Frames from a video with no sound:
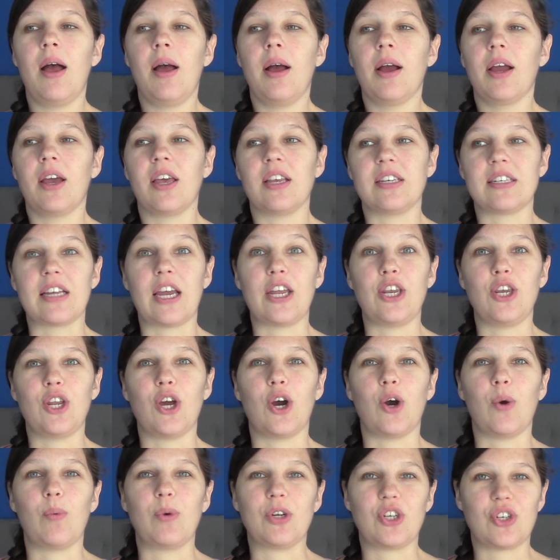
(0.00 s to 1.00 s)
because I
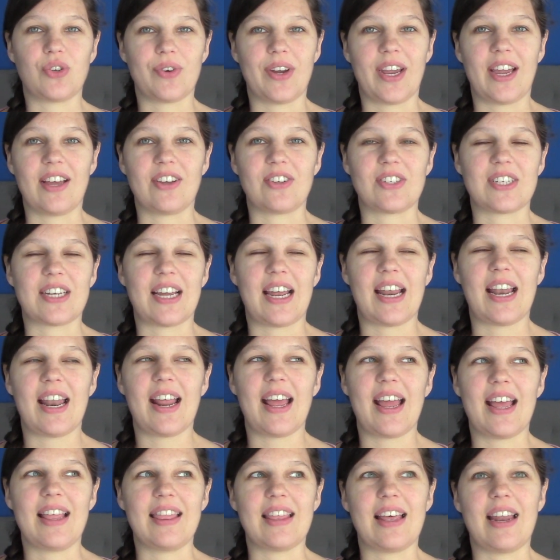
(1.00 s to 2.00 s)
know what triggers it,
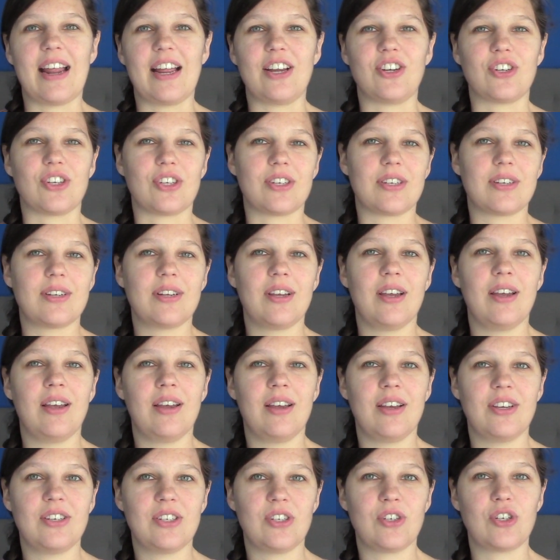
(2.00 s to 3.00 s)
and then I just
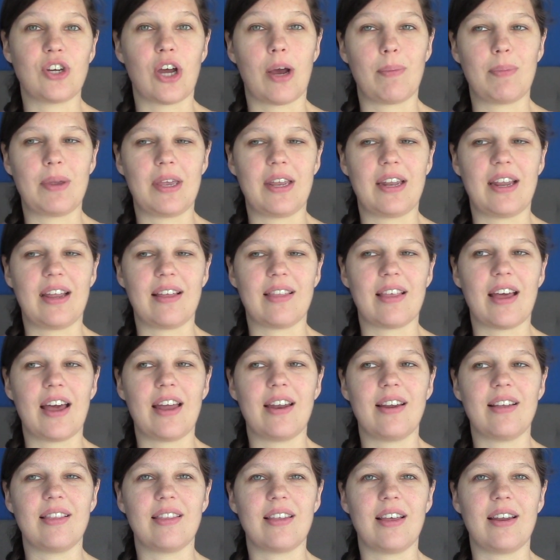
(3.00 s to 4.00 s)
stop eating
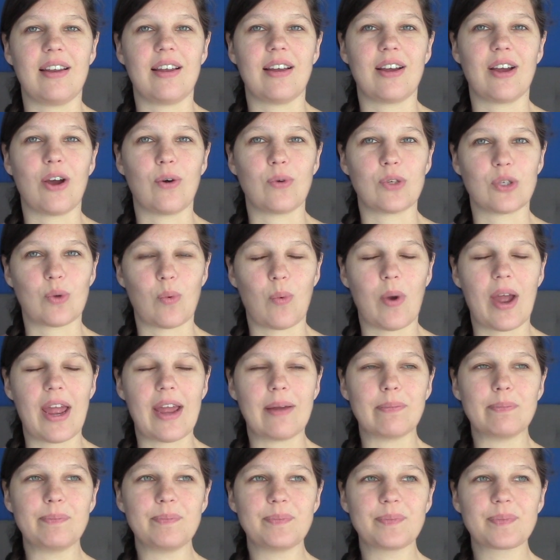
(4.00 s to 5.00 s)
that and then it goes
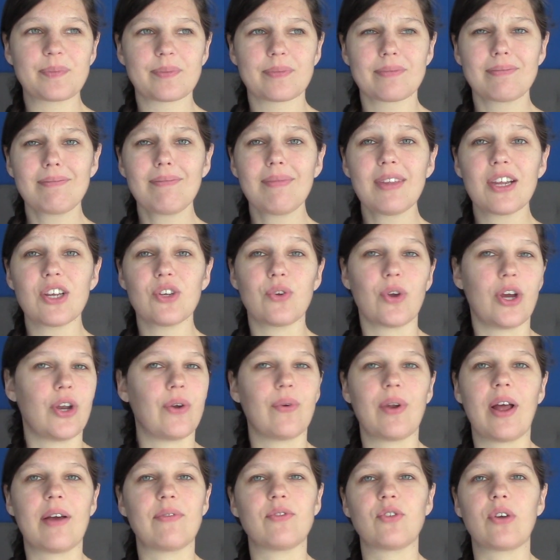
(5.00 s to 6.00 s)
away. So I
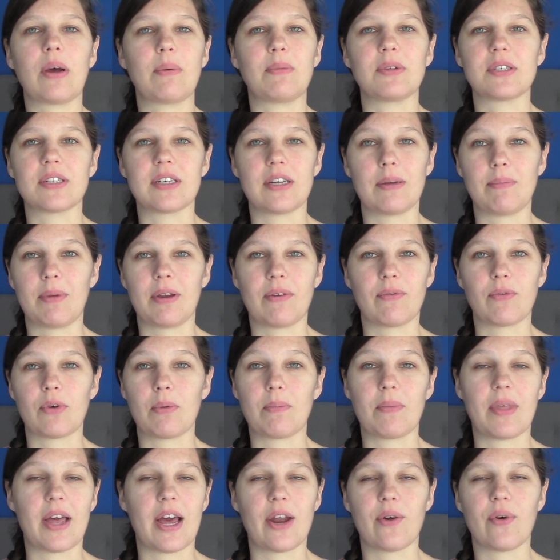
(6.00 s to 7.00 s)
don't have trouble sleeping
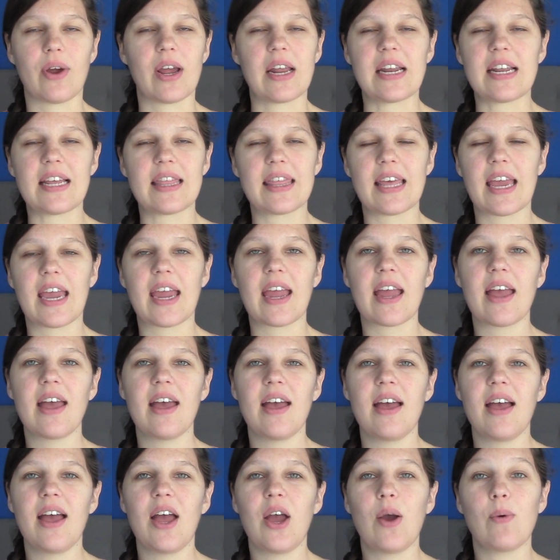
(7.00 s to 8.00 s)
from that or anything,
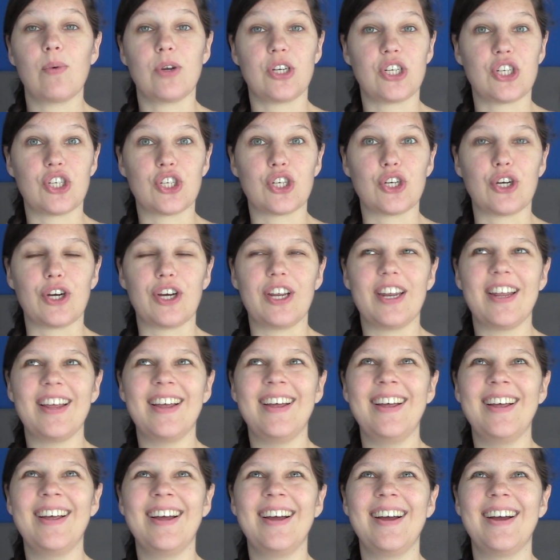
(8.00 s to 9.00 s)
which is good.
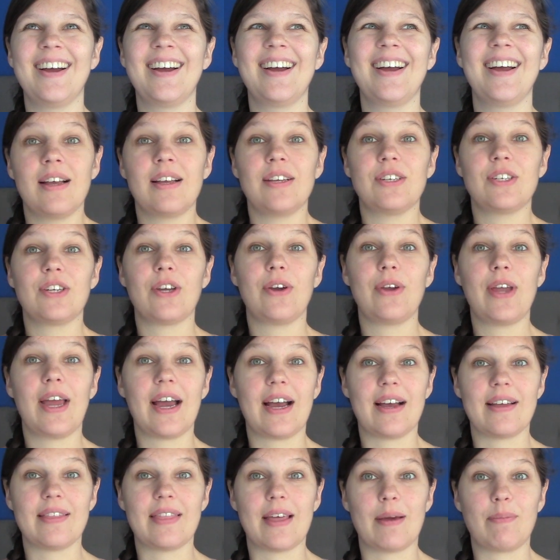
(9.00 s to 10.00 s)
So
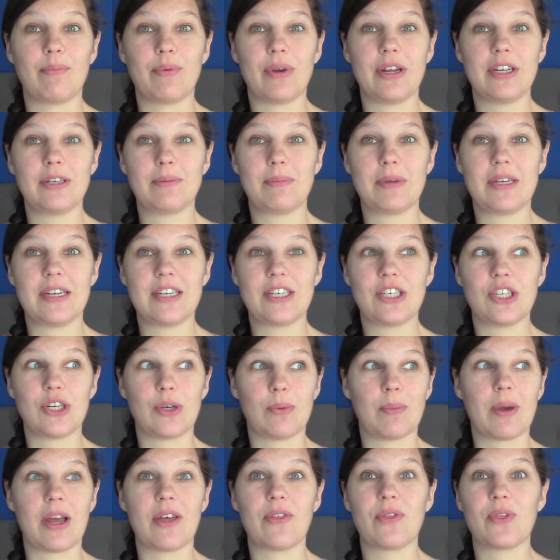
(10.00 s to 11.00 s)
yeah, that brings me
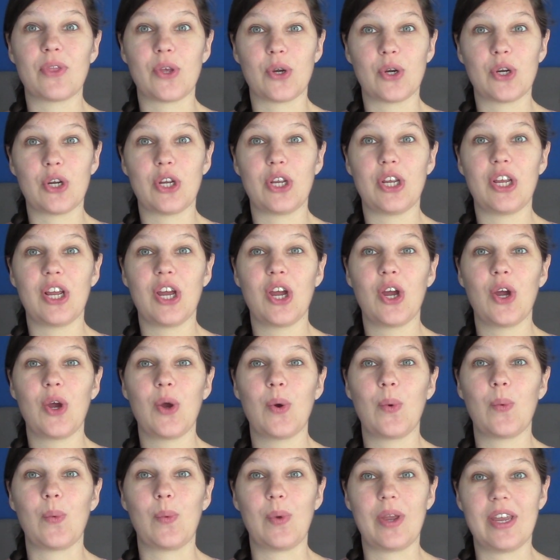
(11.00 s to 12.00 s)
to my 30
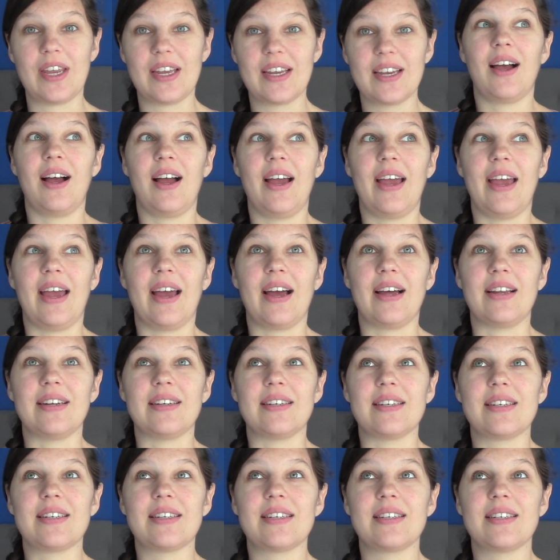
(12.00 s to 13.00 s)
week,
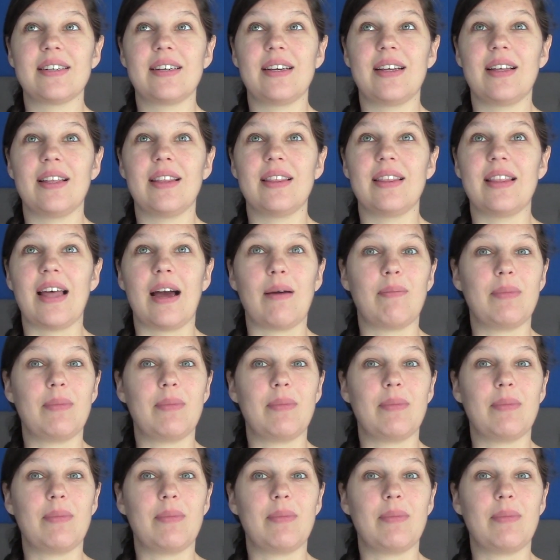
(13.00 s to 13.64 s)
and that